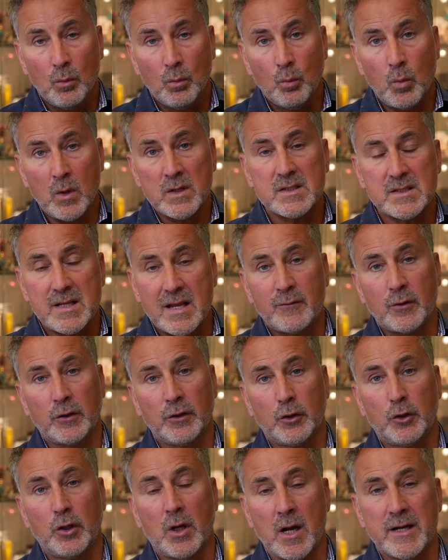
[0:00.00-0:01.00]
Once they've got a
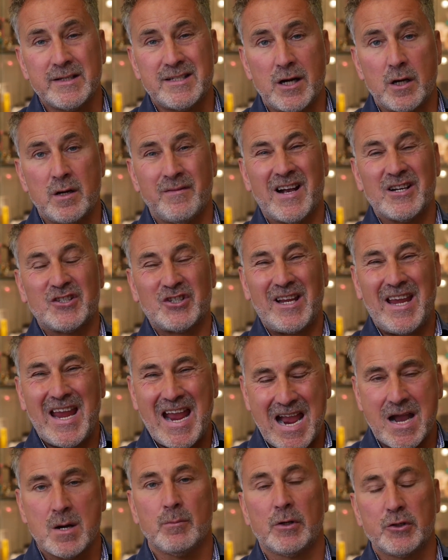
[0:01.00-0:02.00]
good idea of actually
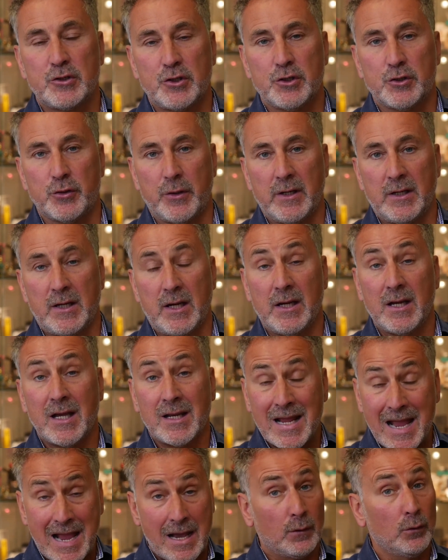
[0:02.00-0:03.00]
how much you're drinking
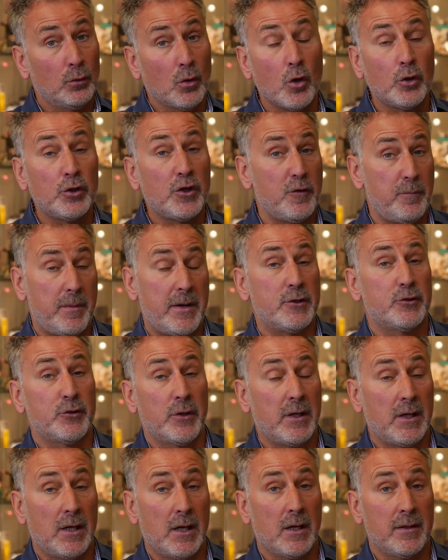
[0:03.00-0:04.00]
and how long you've been
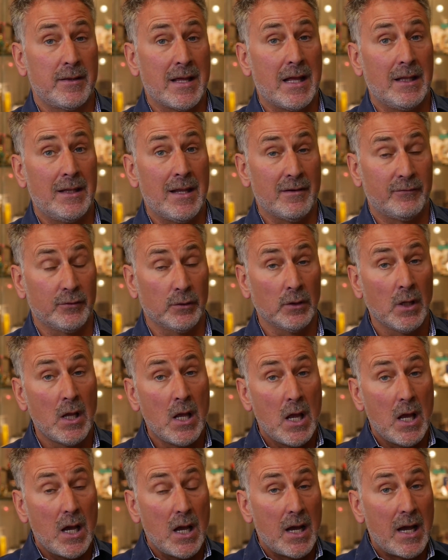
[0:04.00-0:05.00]
drinking at that level,
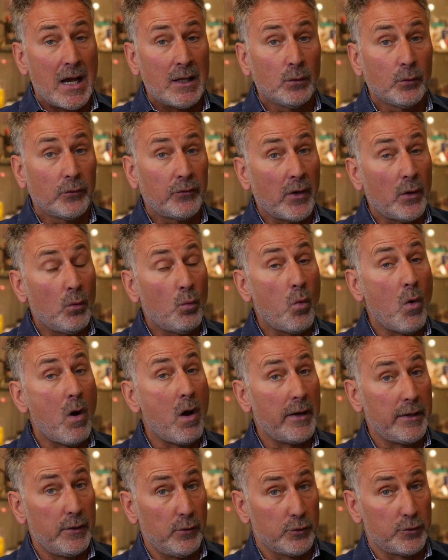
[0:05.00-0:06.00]
and also
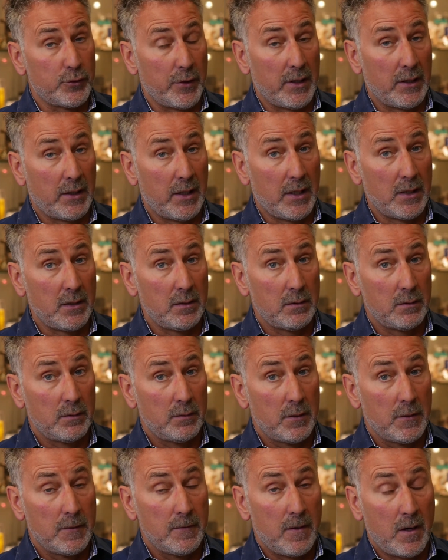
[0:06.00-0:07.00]
why you're drinking.
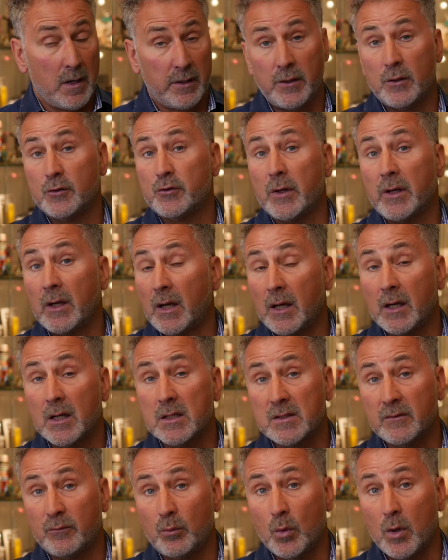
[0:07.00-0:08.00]
Are you drinking
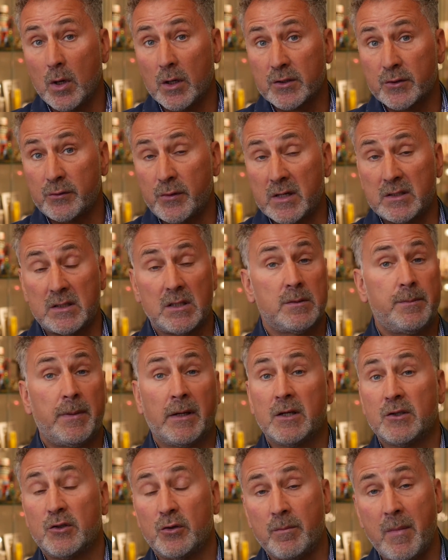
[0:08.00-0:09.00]
because of work stresses,
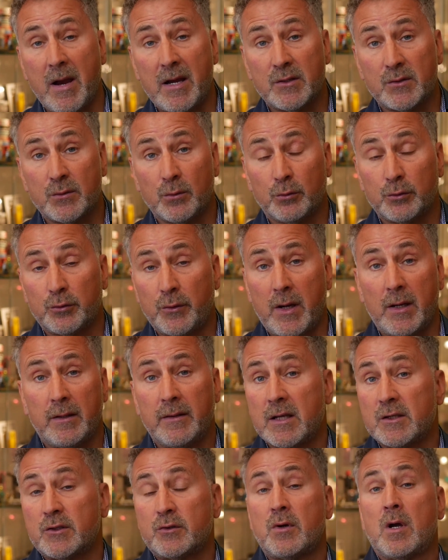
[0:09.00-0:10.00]
because your mates all drink,
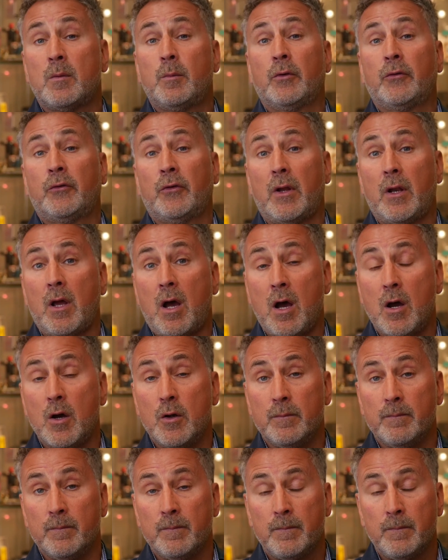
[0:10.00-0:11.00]
there's troubles at
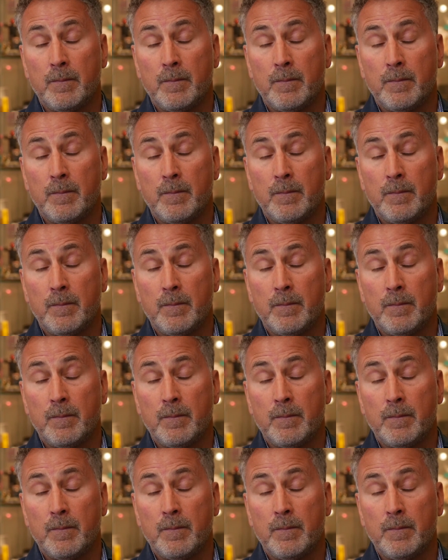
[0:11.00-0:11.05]
home?